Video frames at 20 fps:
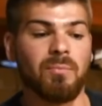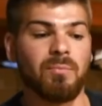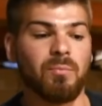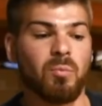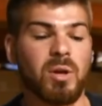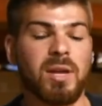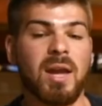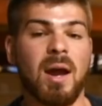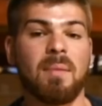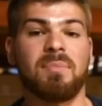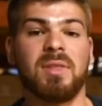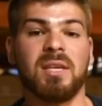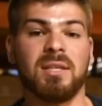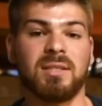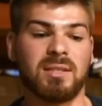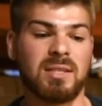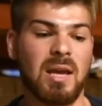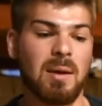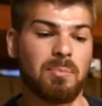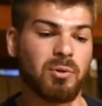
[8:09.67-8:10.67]
We kept these
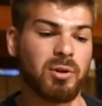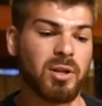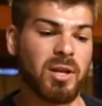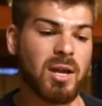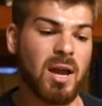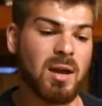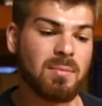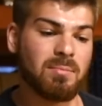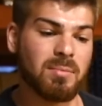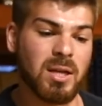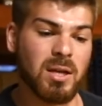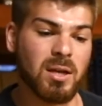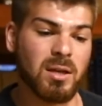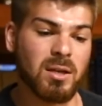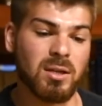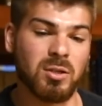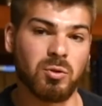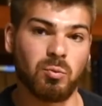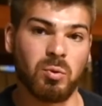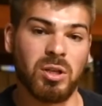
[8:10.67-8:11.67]
separate again
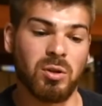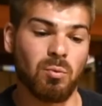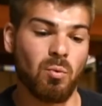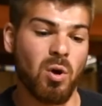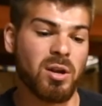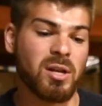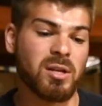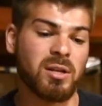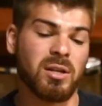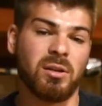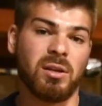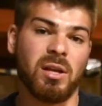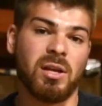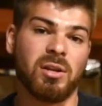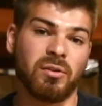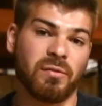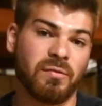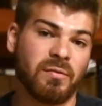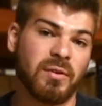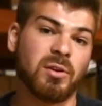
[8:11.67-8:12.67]
because we didn't want any
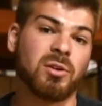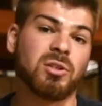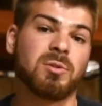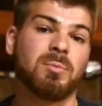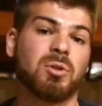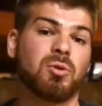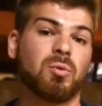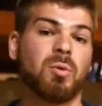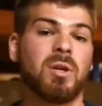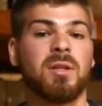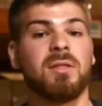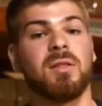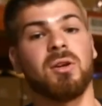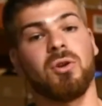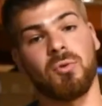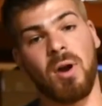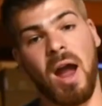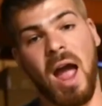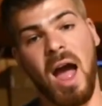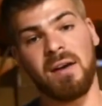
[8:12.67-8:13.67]
interference between the
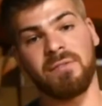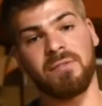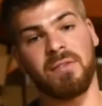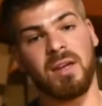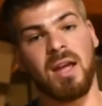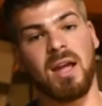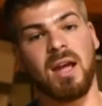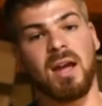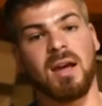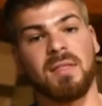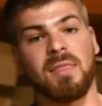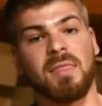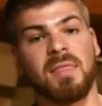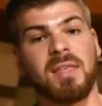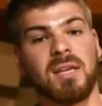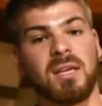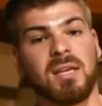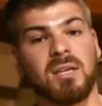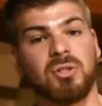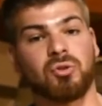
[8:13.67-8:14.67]
graph and
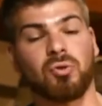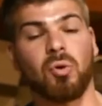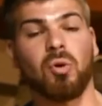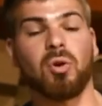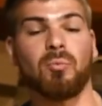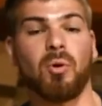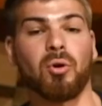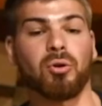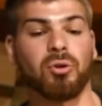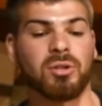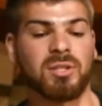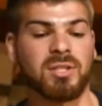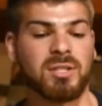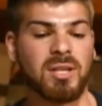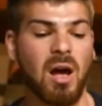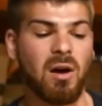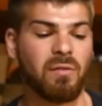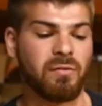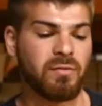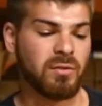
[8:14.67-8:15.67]
the trolling motor
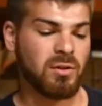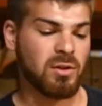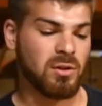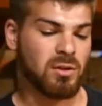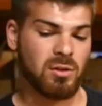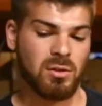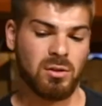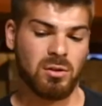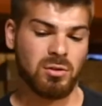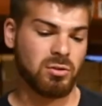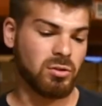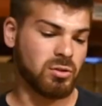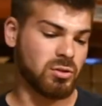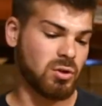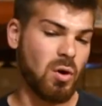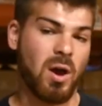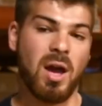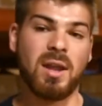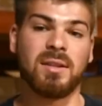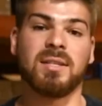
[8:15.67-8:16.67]
itself. So let's
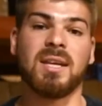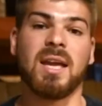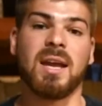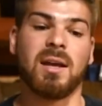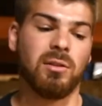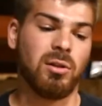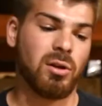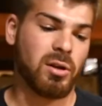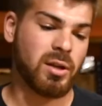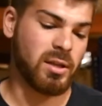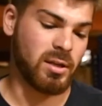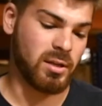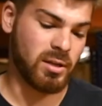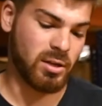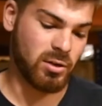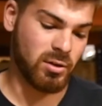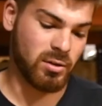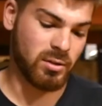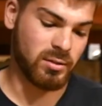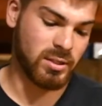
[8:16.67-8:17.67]
go ahead and take a look in
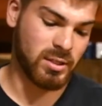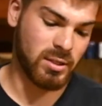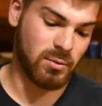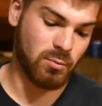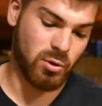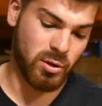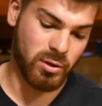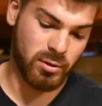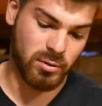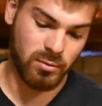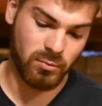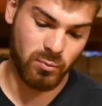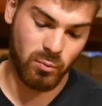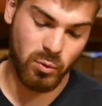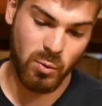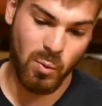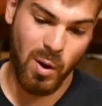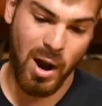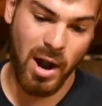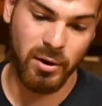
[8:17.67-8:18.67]
here and see what
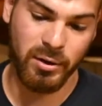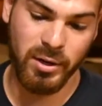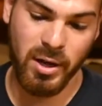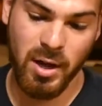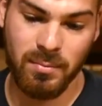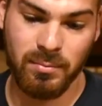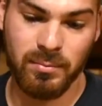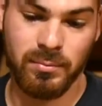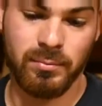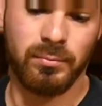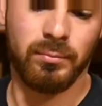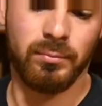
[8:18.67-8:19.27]
we wired up.